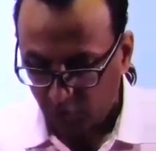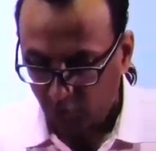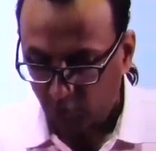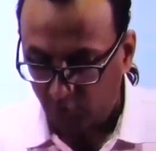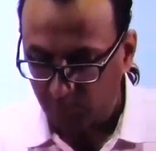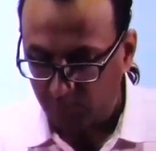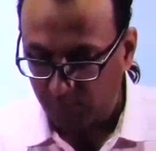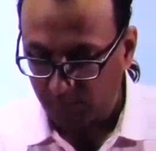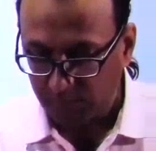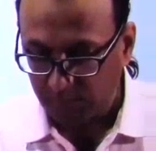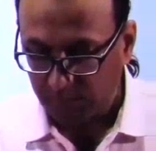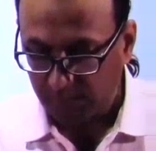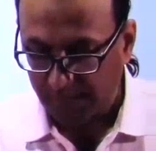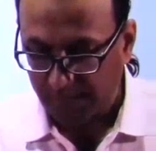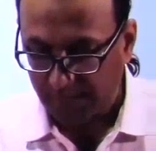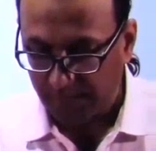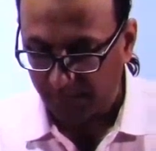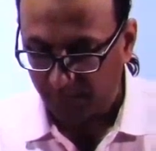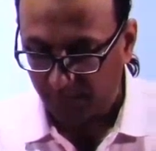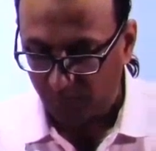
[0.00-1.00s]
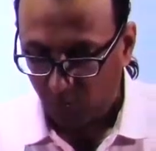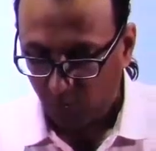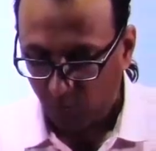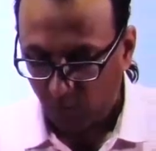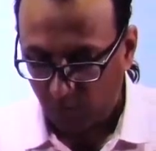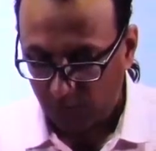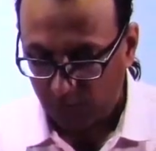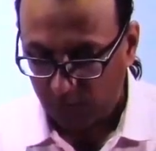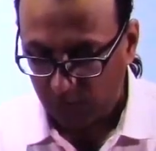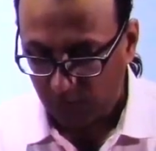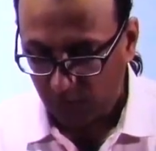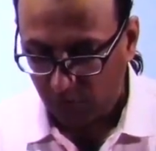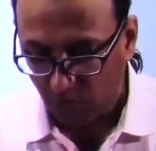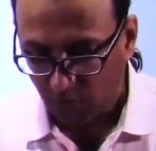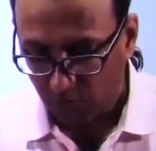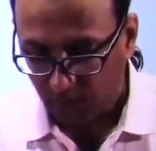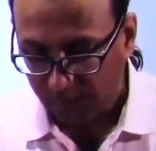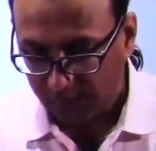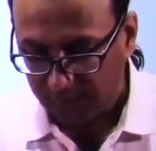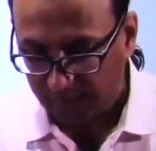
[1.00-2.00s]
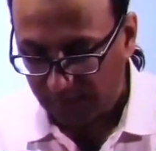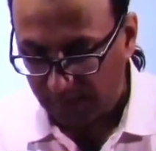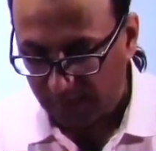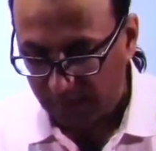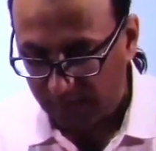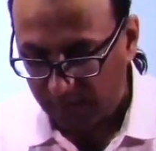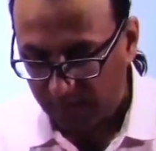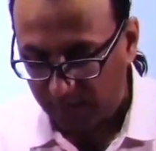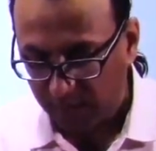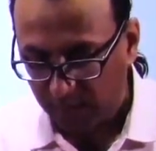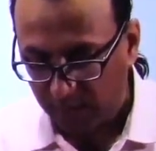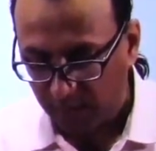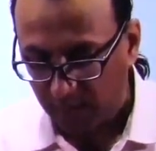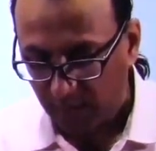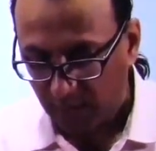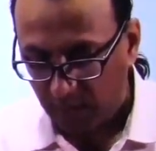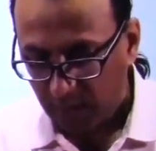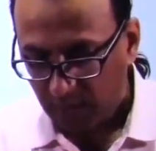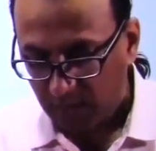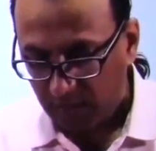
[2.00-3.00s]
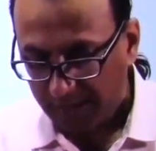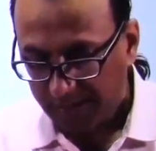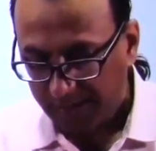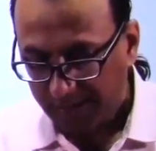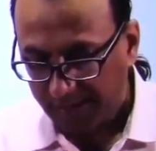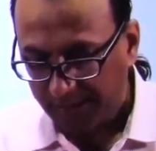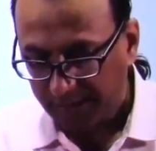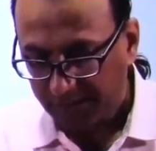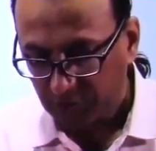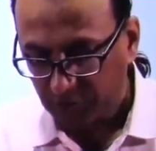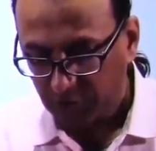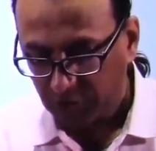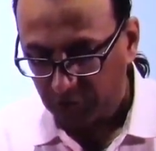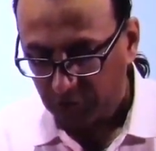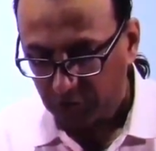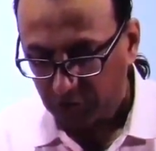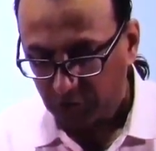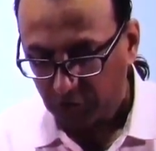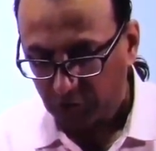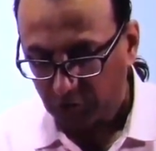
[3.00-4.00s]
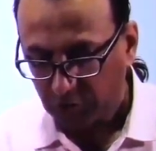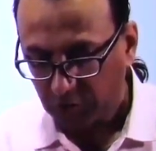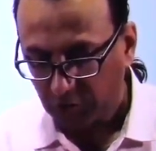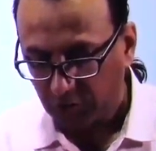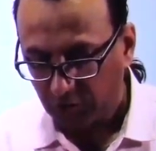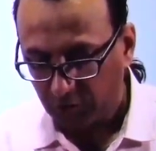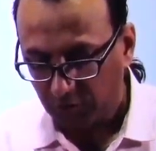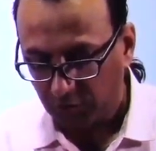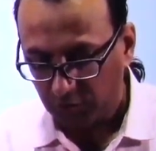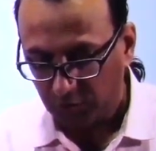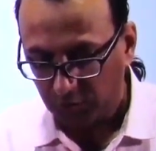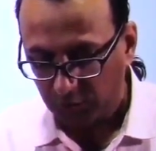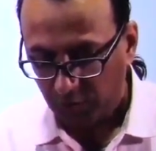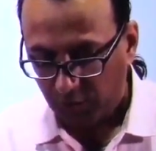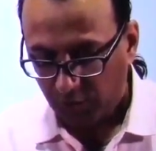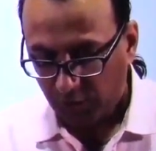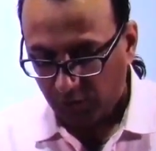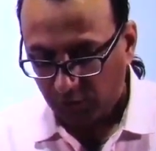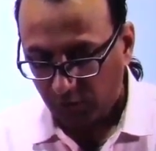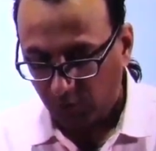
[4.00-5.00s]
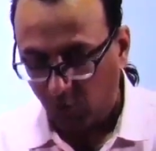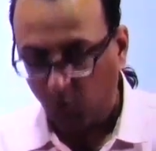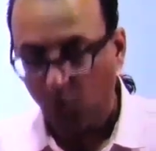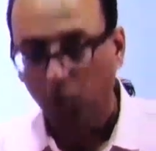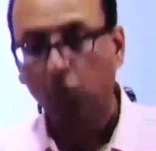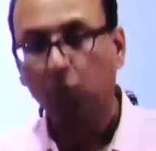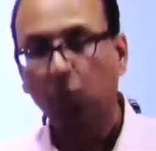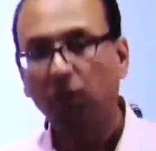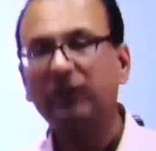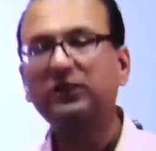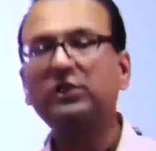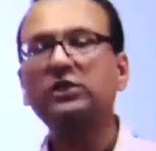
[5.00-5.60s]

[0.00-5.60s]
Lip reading: You must have what is called as LH surge. So once